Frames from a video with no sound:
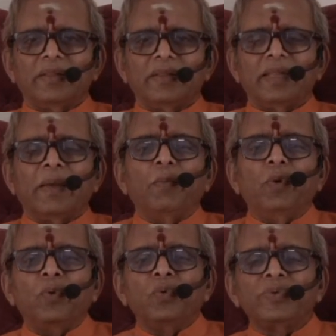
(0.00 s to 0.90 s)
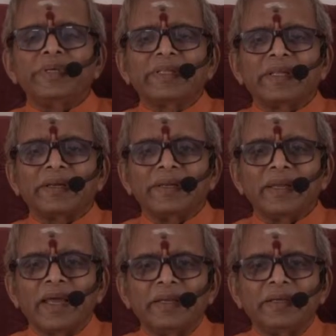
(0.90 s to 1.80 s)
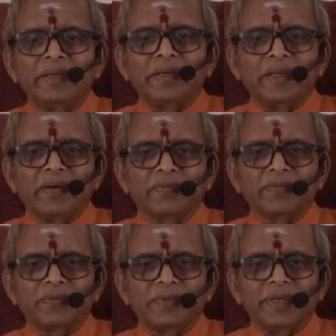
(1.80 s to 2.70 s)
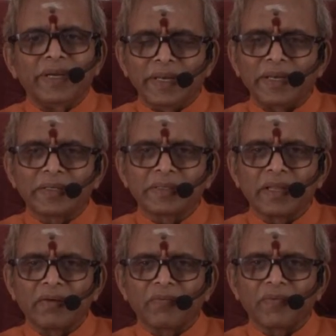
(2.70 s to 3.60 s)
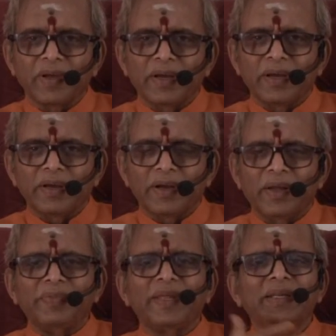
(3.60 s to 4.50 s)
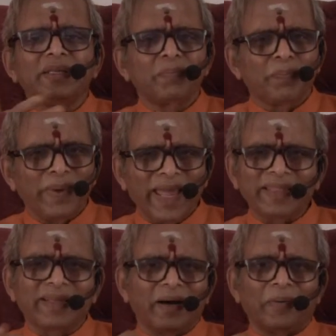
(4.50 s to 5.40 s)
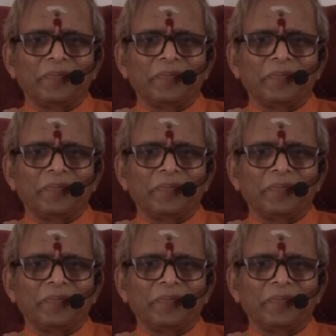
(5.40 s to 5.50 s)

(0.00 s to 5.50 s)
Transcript: then I'm losing the real identity of inner self, and that is preta.